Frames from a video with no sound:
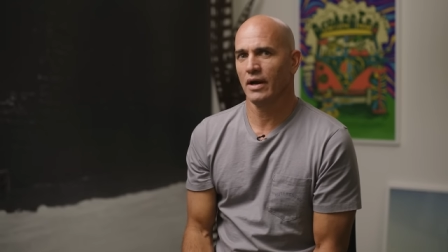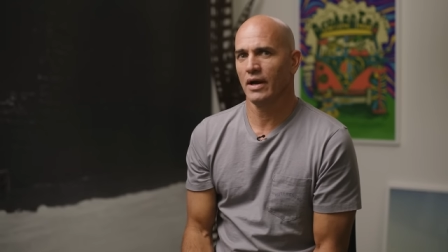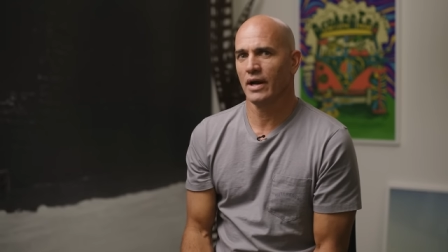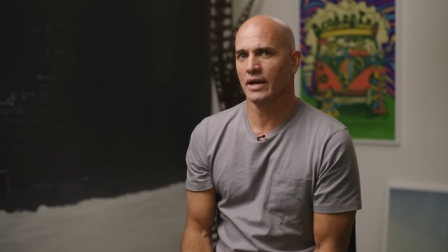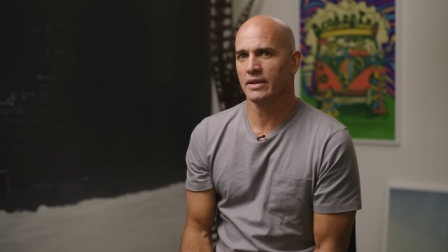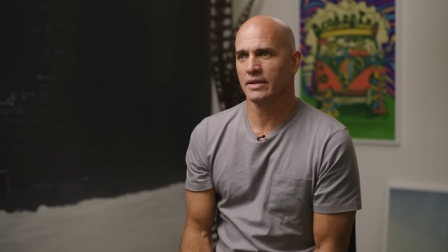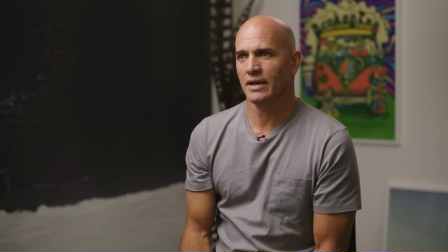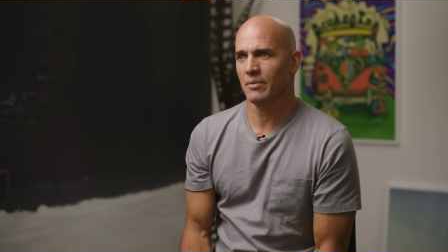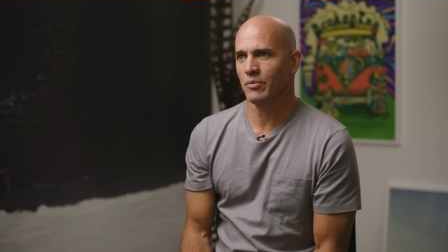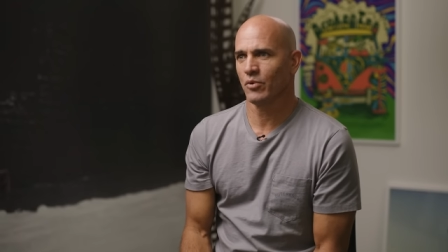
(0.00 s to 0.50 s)

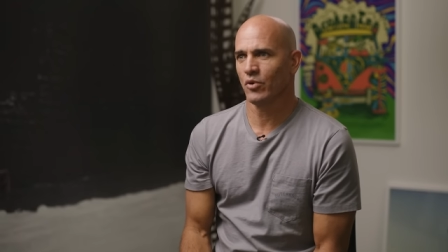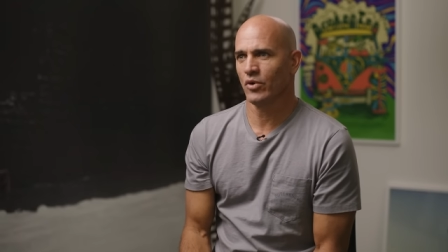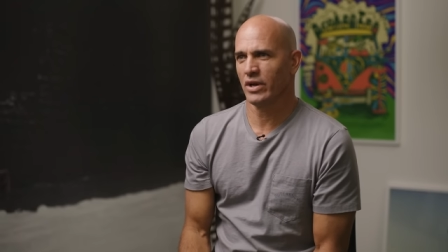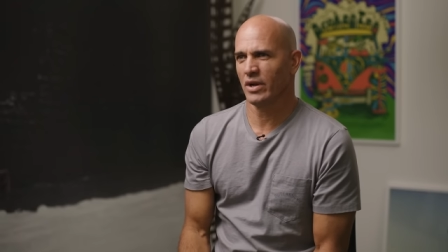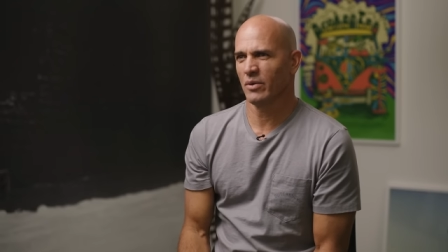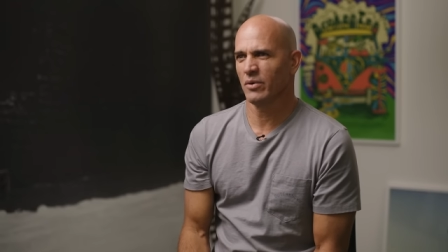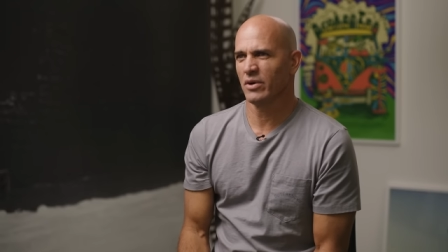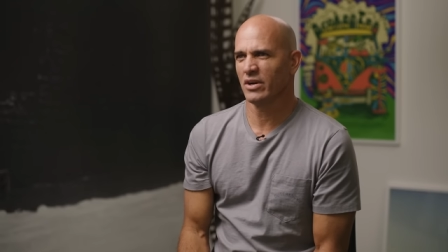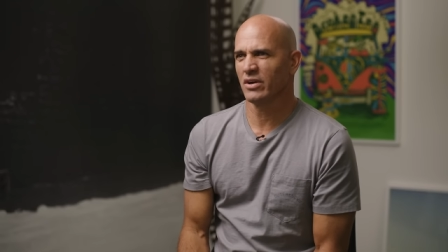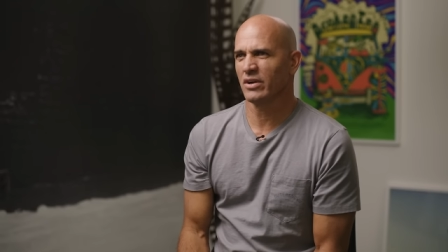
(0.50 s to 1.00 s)
at that point,
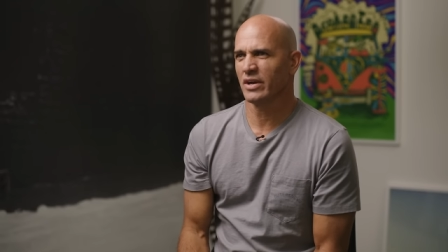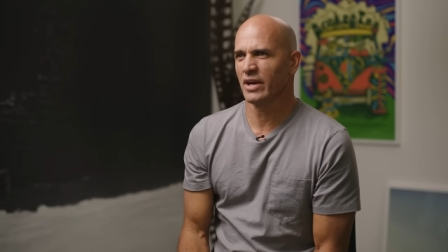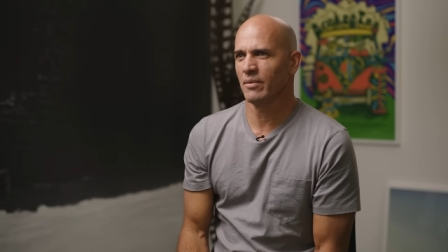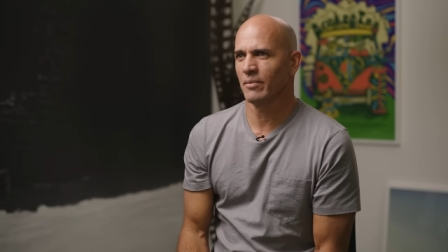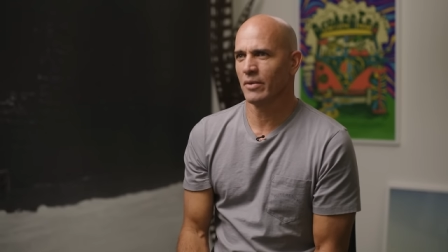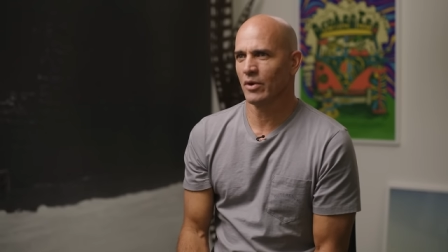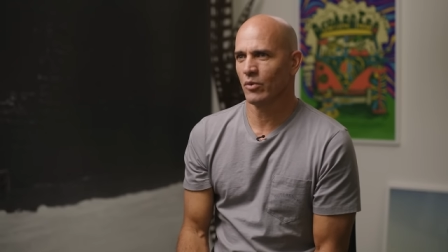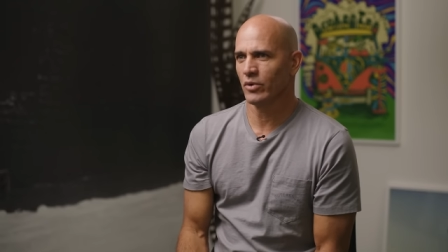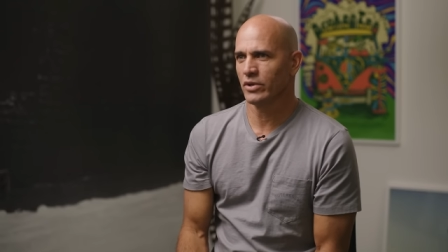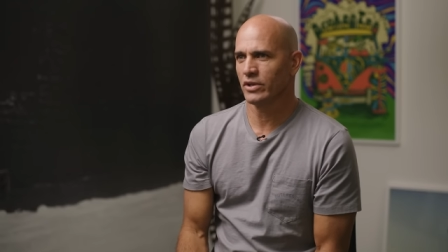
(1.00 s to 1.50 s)
I went, okay, I'm
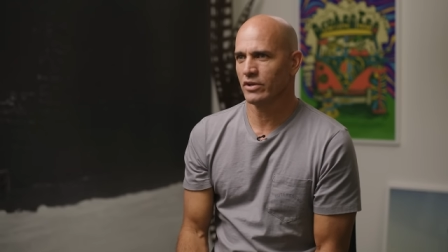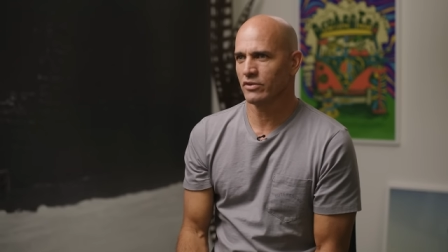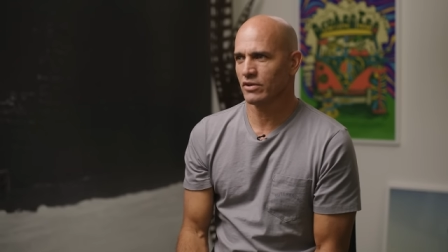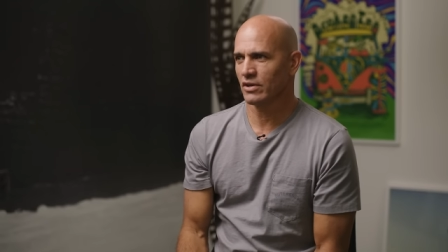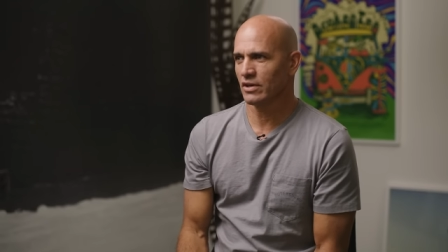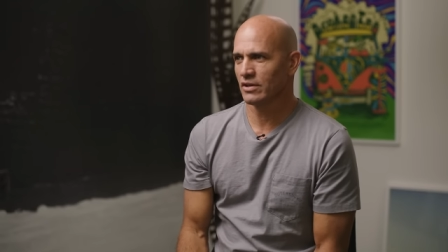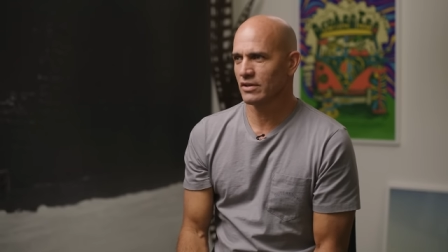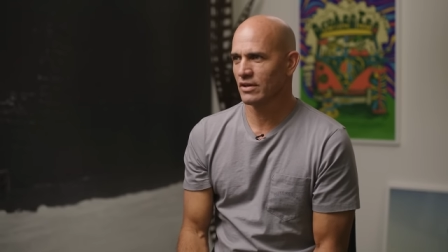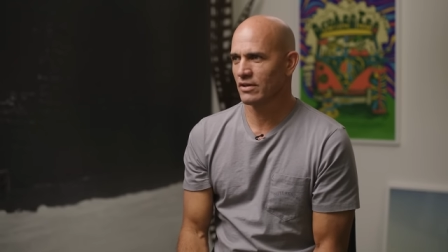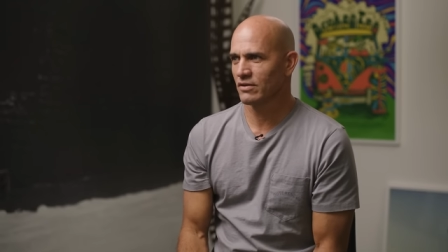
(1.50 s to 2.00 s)
going to win this
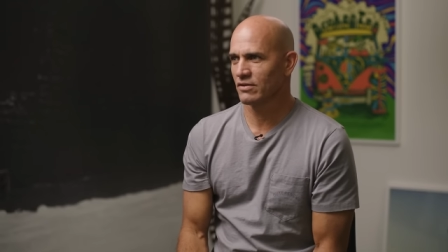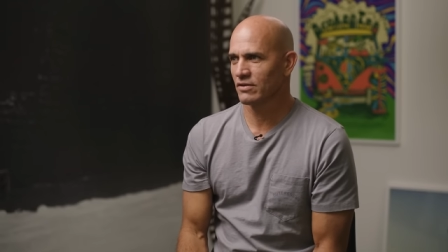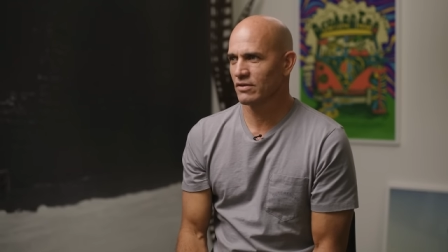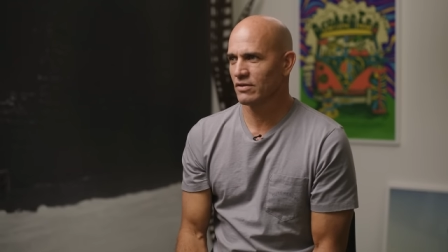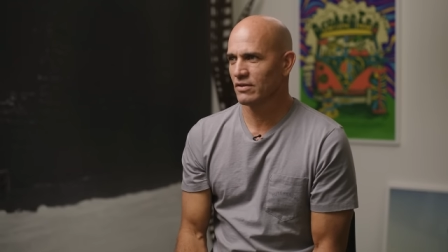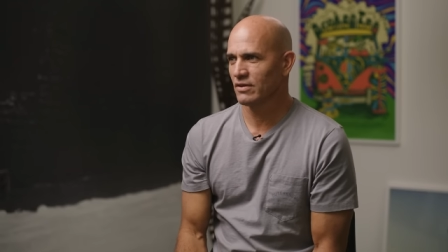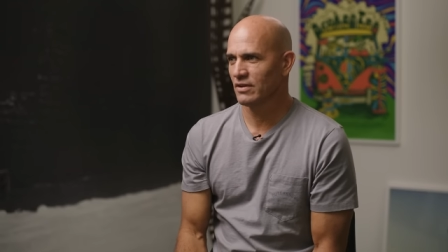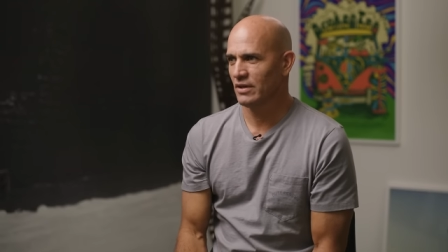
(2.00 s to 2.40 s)
contest.